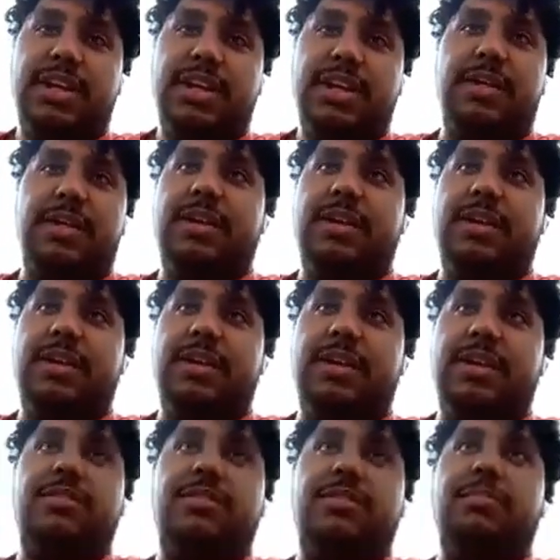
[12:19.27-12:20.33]
I mean, it's,
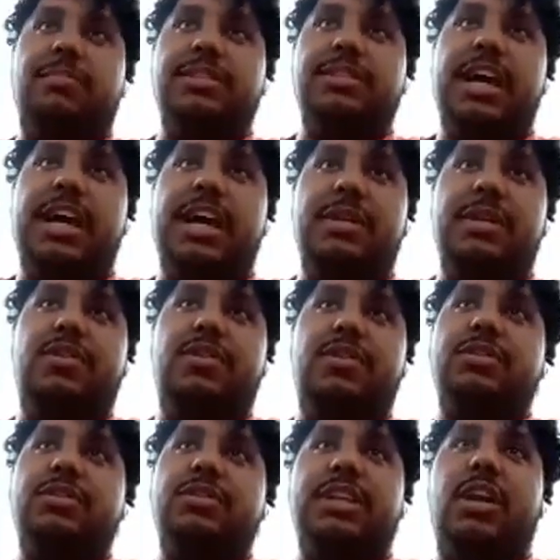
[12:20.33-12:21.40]
it's simple as that. I mean, if you don't
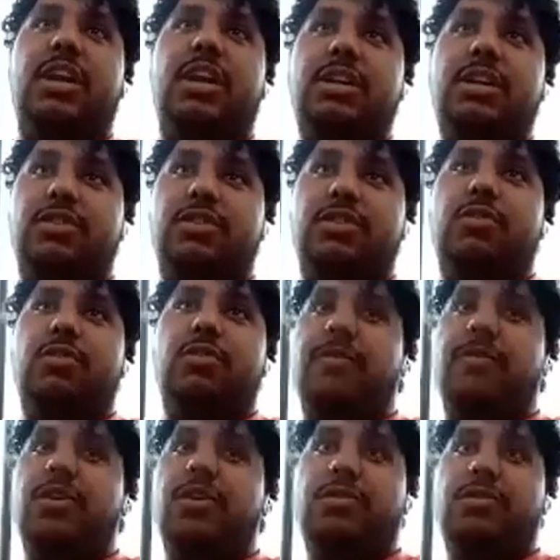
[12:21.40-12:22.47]
sell, there's no
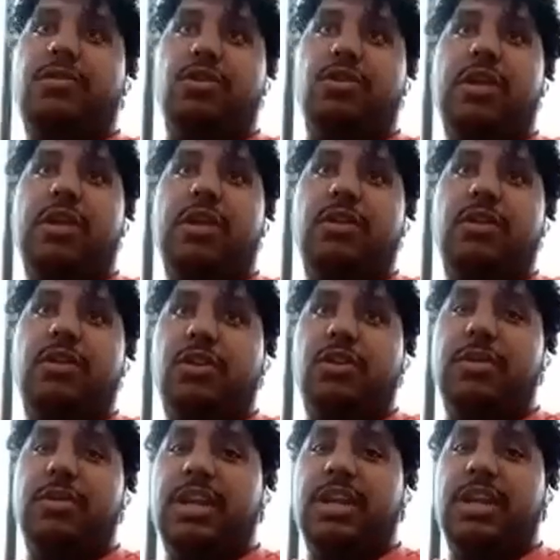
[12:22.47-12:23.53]
revenue. There's no revenue, you don't
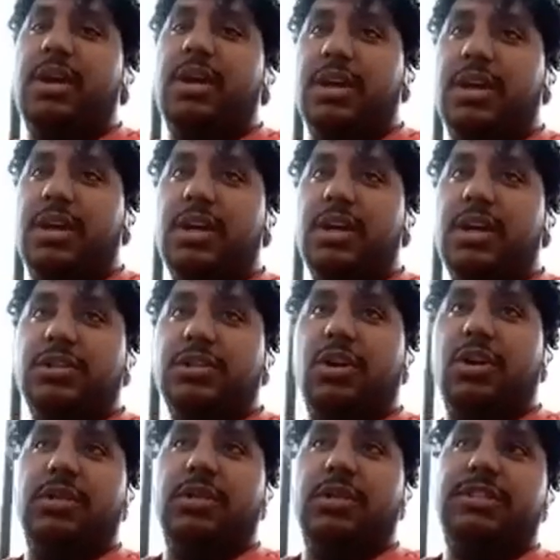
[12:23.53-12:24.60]
make any money.
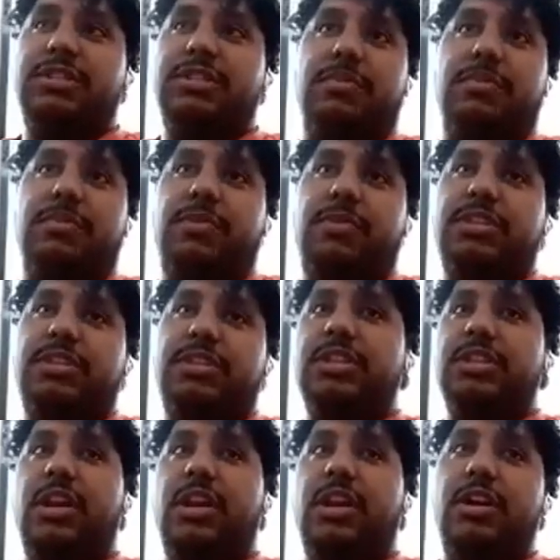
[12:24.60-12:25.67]
So that's the first thing you got
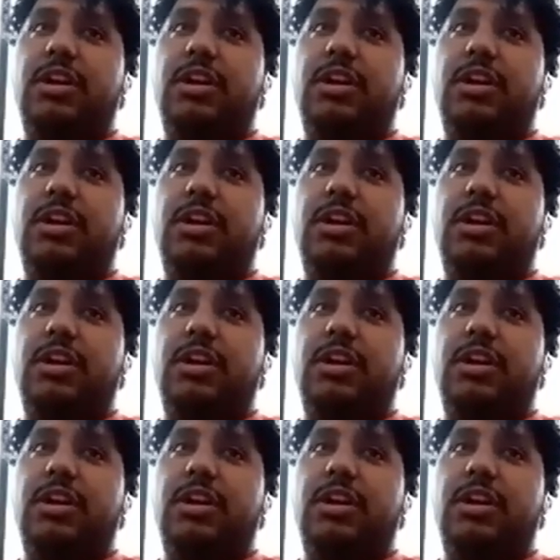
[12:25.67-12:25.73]
to learn.